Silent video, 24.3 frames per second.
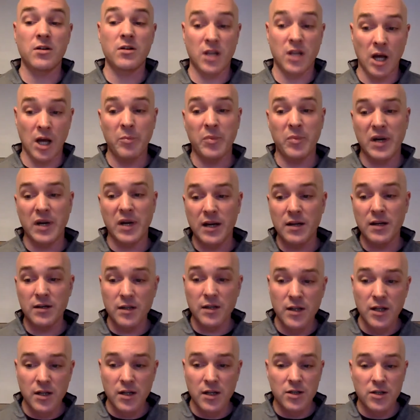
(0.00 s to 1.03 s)
company.
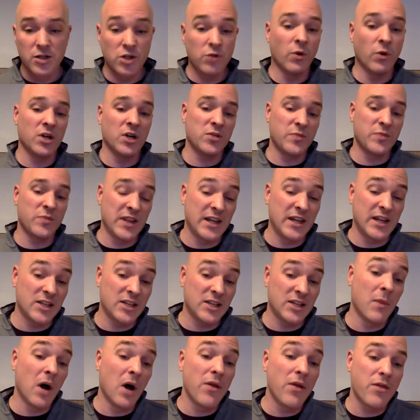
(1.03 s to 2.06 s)
Do you want to spend the next
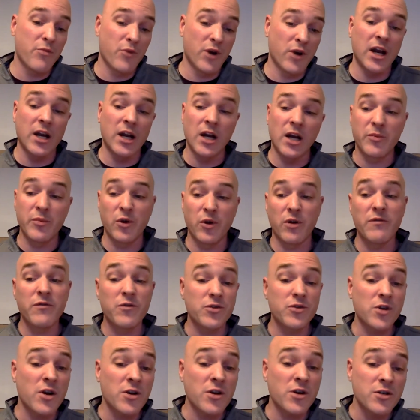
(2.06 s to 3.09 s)
month bringing up your
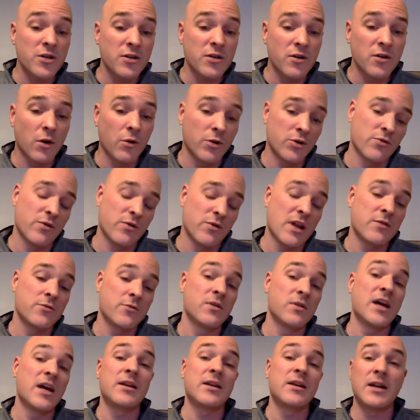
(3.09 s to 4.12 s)
infrastructure, or would you rather do
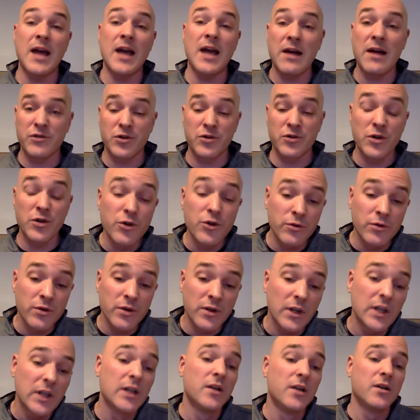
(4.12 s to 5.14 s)
that in an
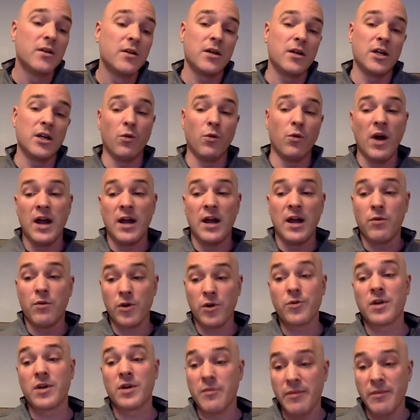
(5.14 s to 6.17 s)
afternoon in a way where
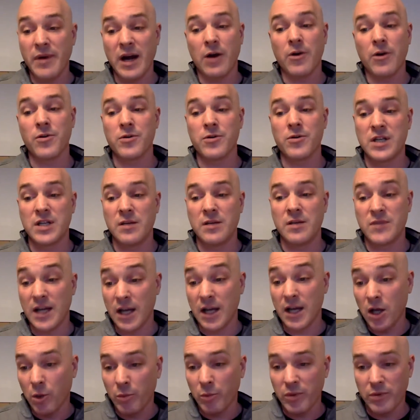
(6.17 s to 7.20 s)
you can empower your team to
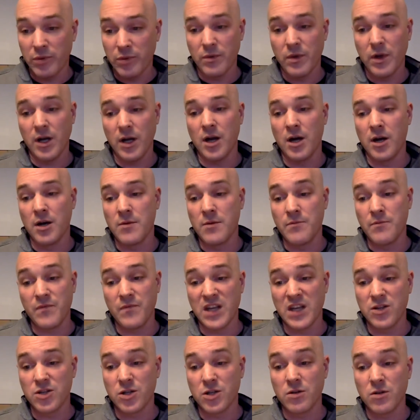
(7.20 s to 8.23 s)
help?
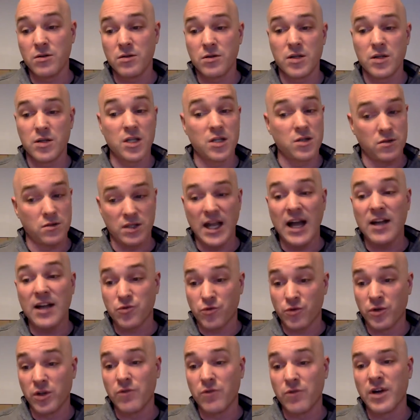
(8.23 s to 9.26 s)
And so that's
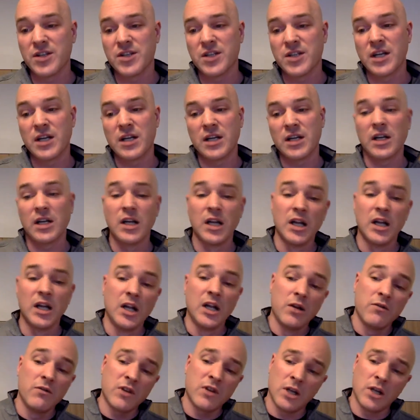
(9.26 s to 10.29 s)
really resonating.
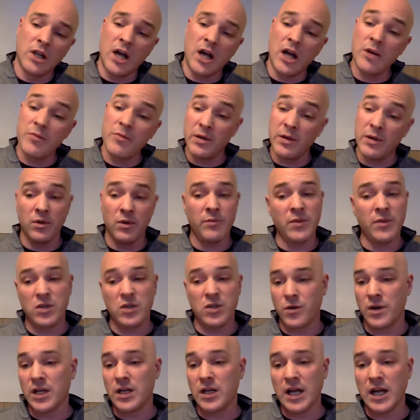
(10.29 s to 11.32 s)
Get a lot of people in
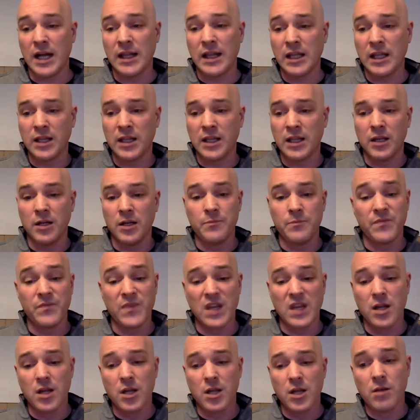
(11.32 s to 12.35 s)
between. I think the
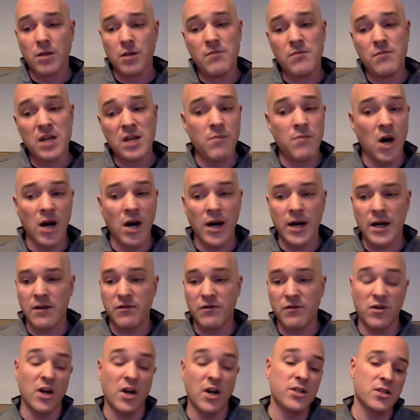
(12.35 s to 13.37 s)
mid-market
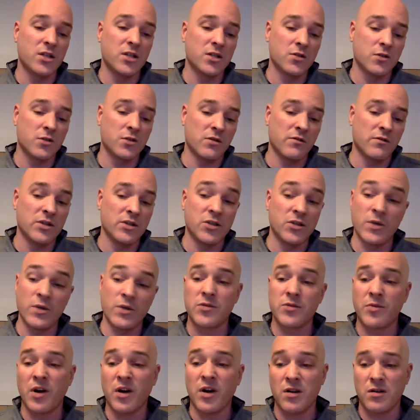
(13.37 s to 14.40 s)
for us is sort of a sweet
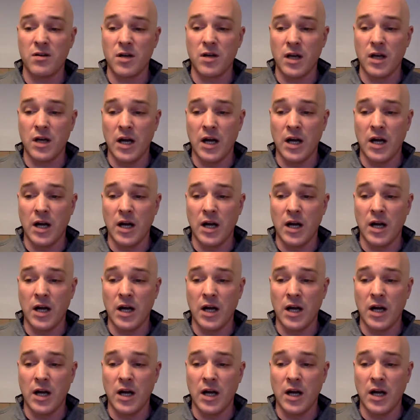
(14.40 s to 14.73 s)
spot.